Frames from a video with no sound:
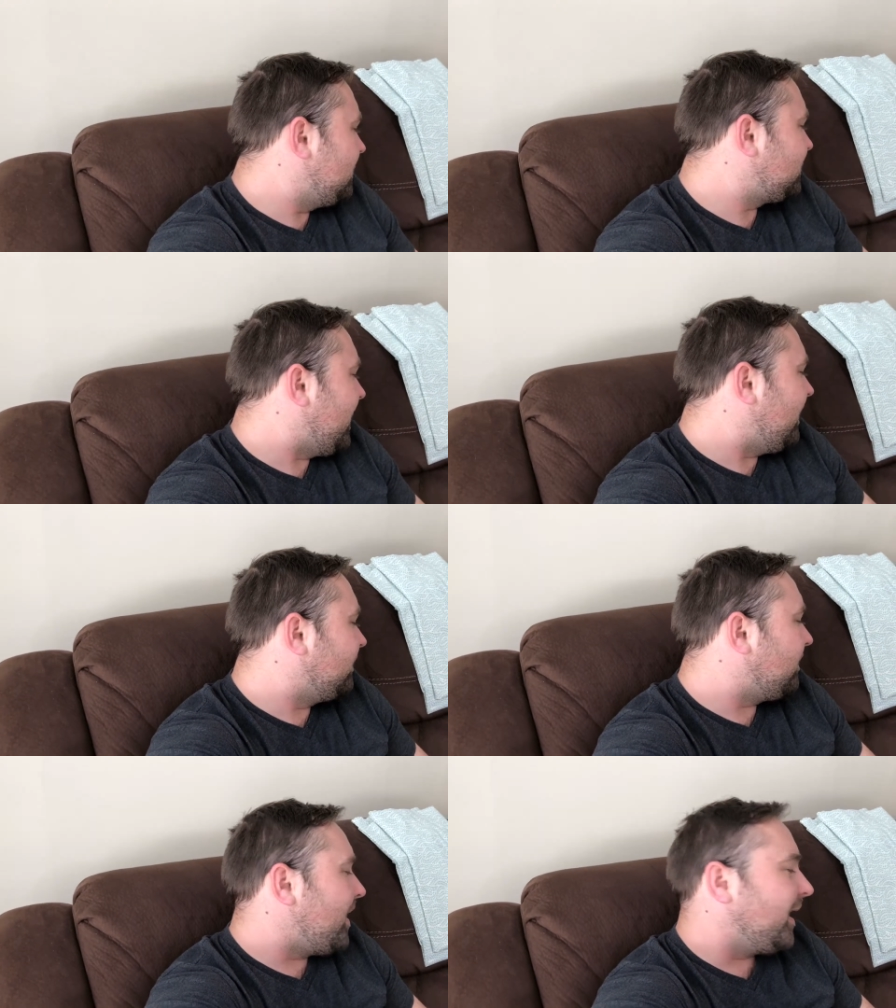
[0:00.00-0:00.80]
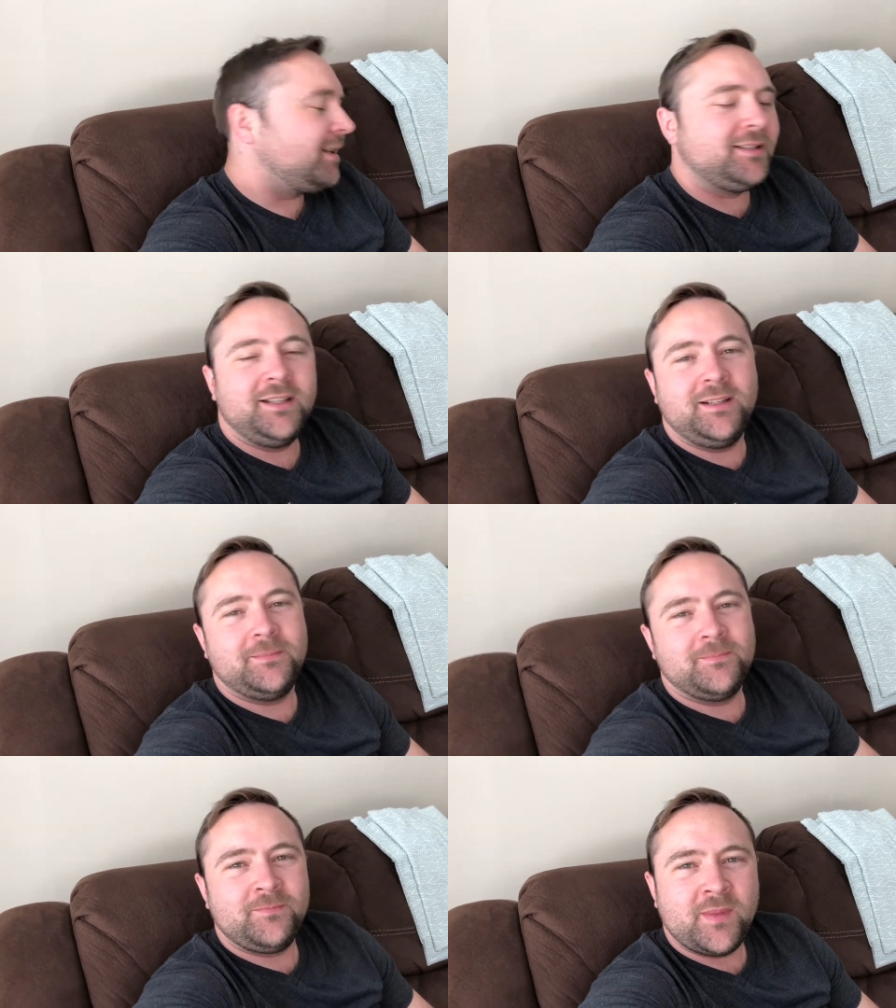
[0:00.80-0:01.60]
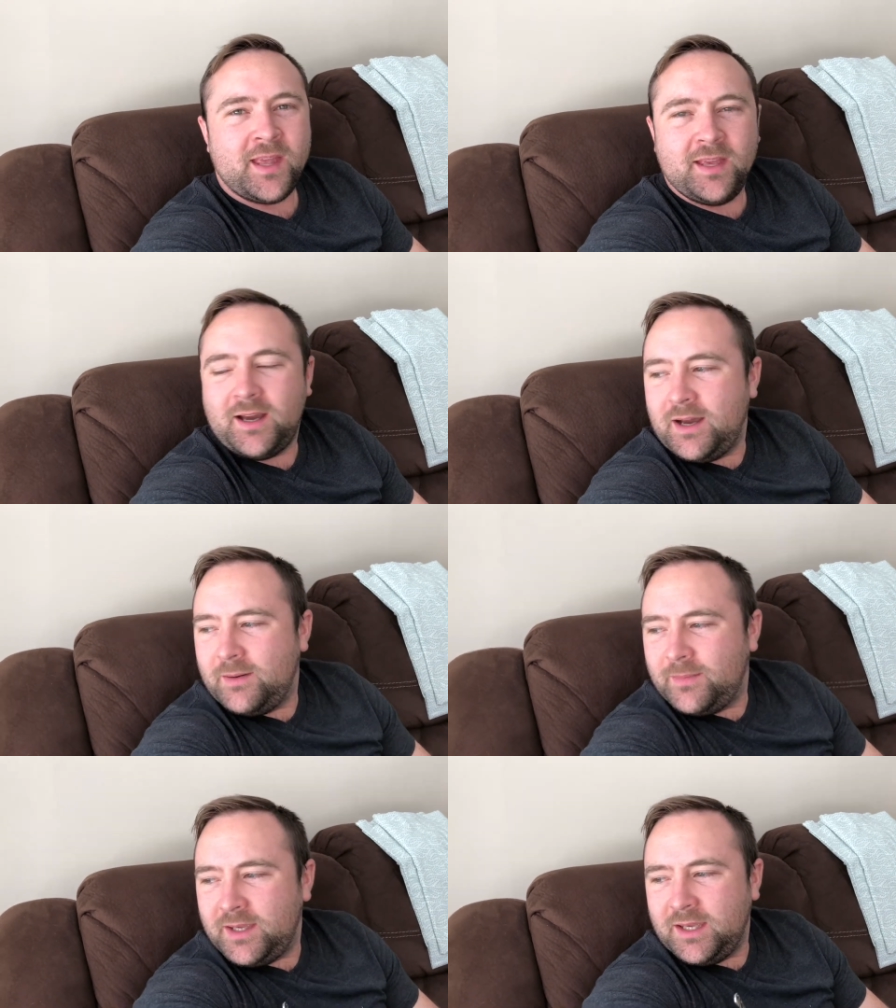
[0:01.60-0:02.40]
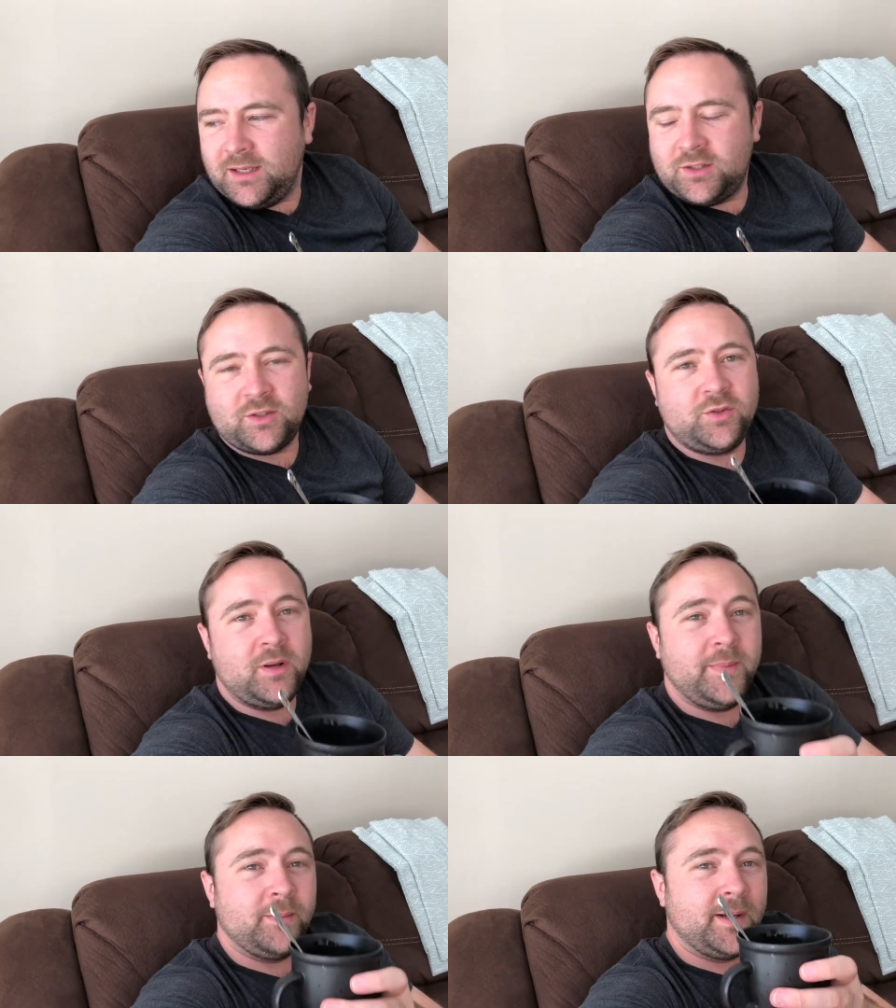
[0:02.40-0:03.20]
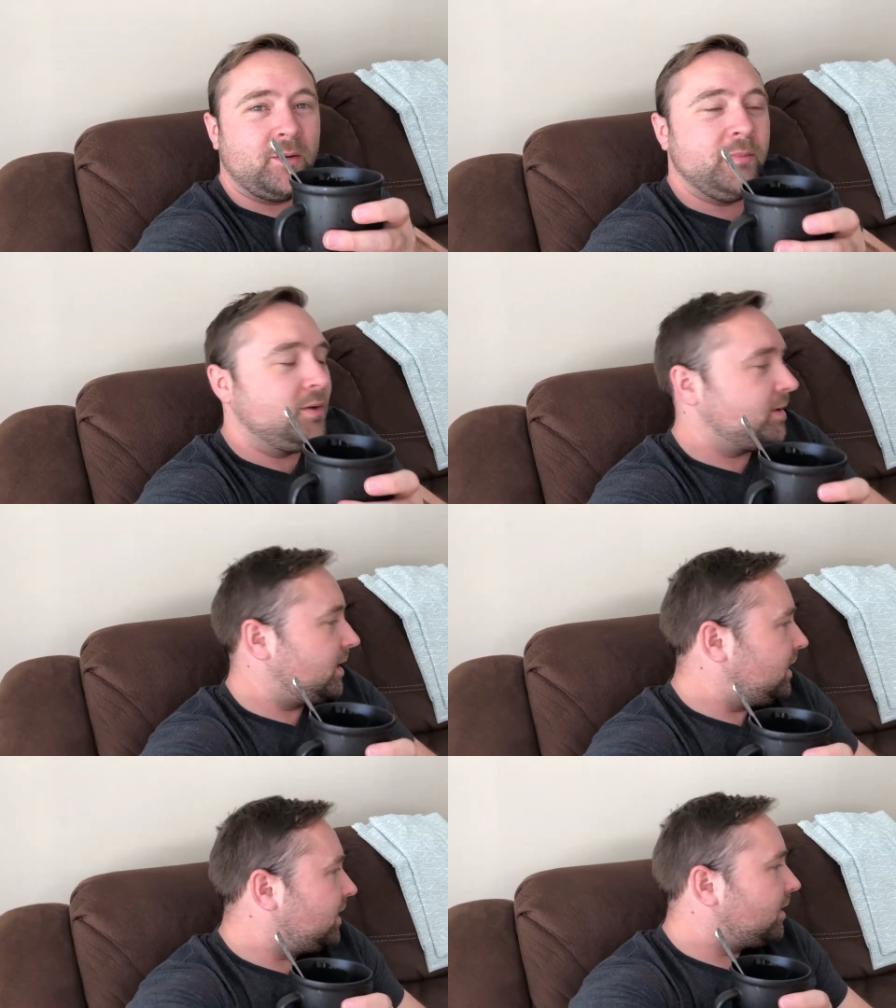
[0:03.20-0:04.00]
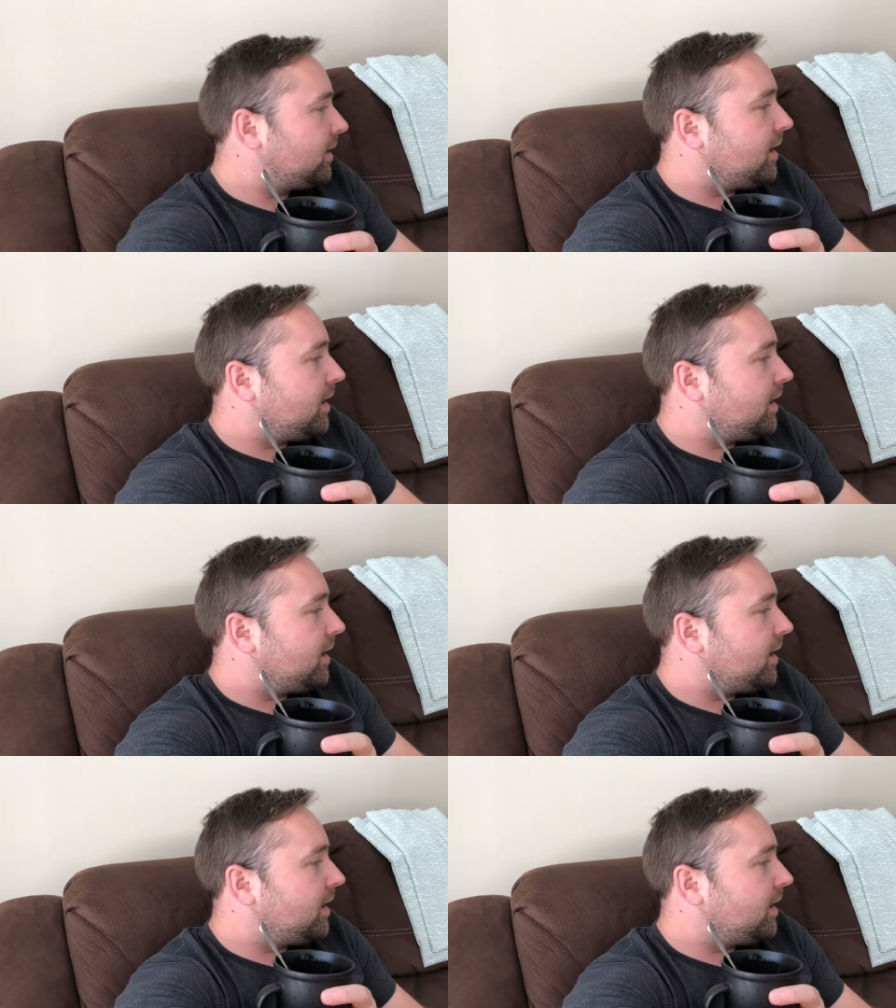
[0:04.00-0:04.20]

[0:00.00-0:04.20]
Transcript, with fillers: Sound magazine um, and just dreaming about music gear.